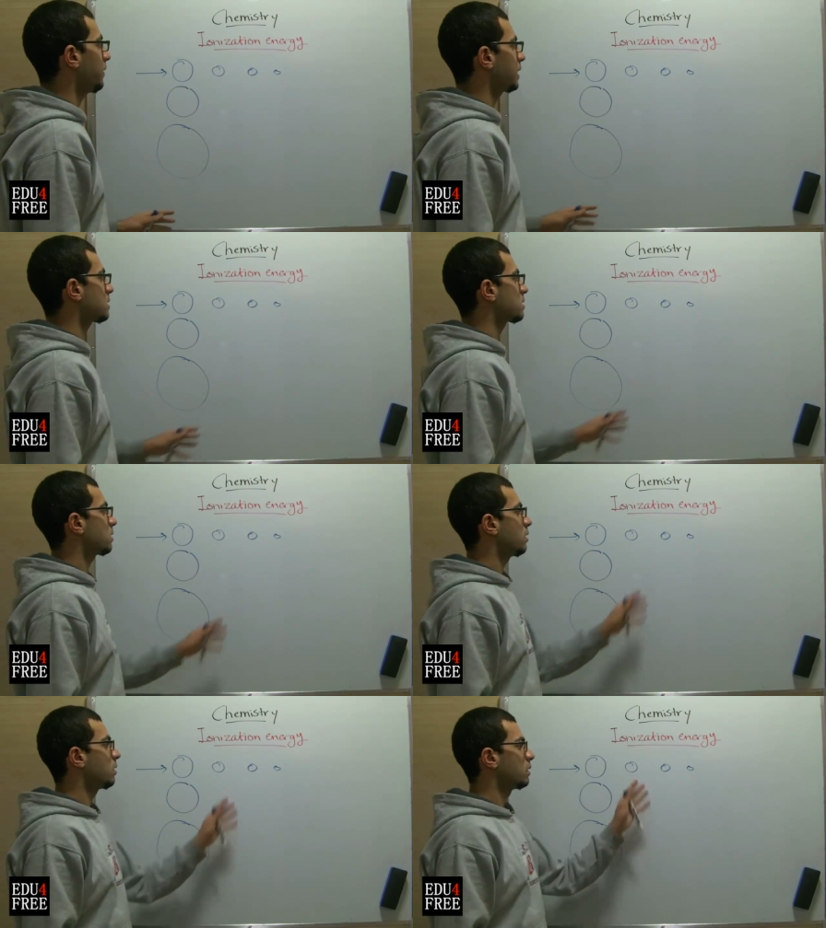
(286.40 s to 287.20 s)

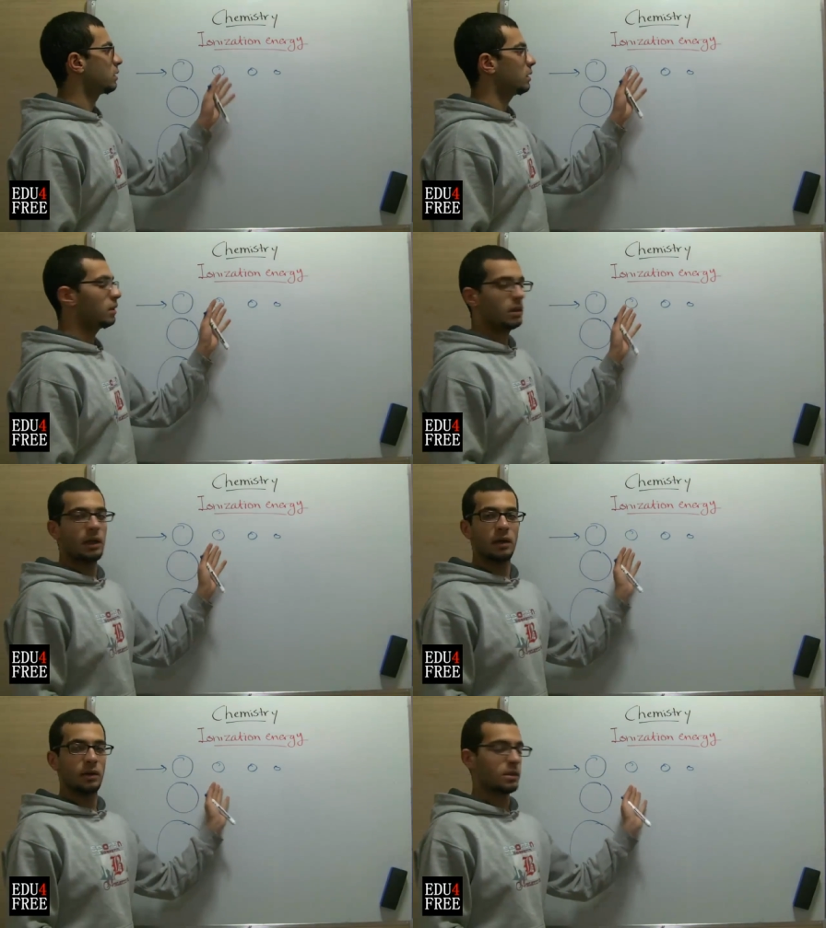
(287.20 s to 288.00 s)
effects on
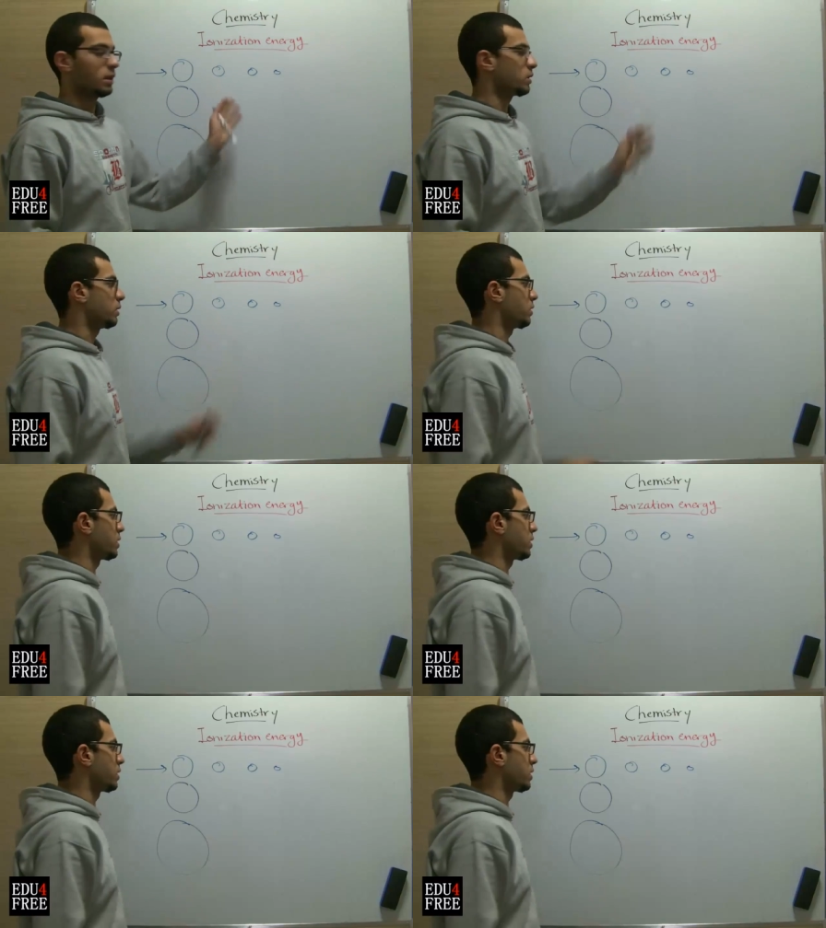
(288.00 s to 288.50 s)
the ionization